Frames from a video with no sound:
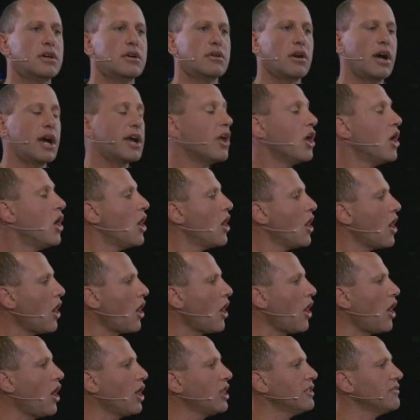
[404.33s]
Right?
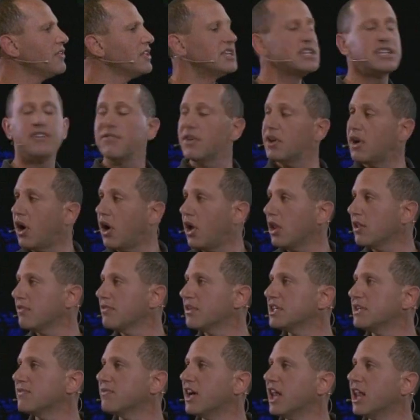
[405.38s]
All of
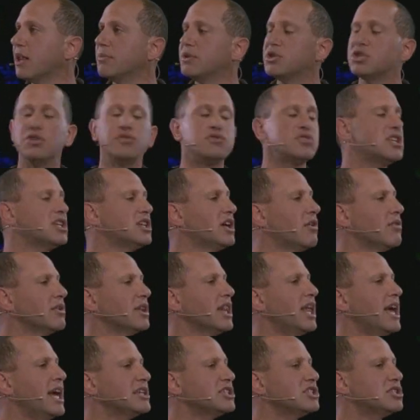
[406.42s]
the development you've seen over the
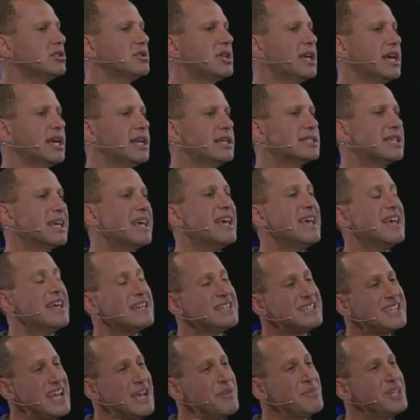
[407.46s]
last 2 days,
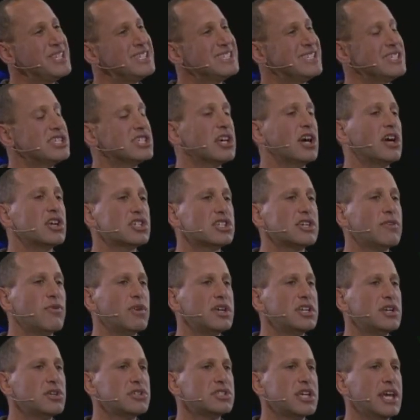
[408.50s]
Tammy's discussion of
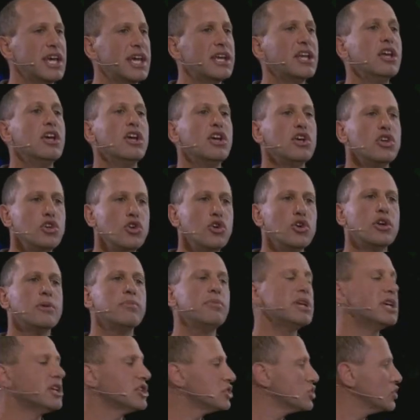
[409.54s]
Windows 8, you can
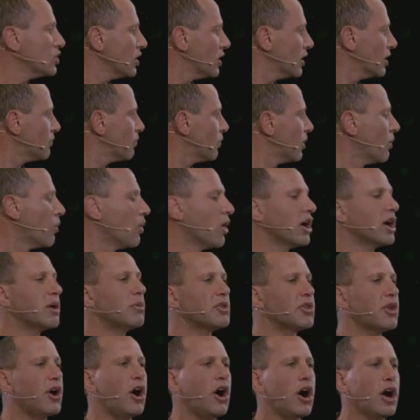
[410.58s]
be assured we're working
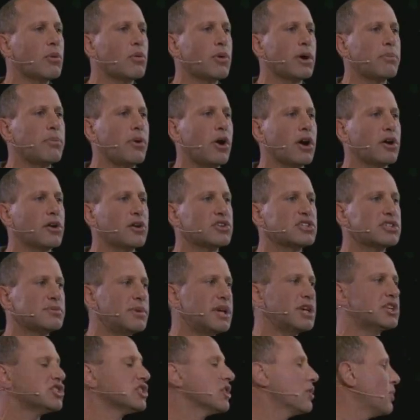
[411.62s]
with the hardware partners to
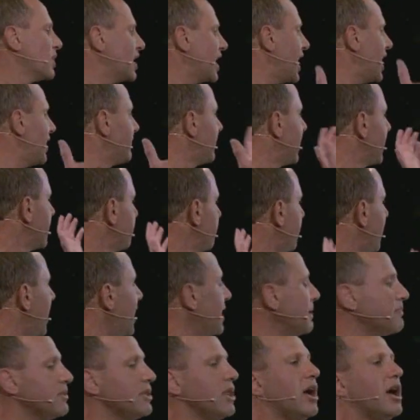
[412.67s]
make sure we have a
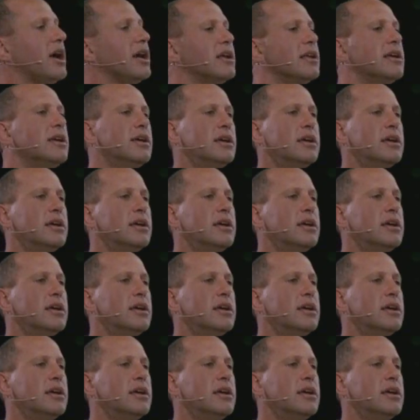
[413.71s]
pipeline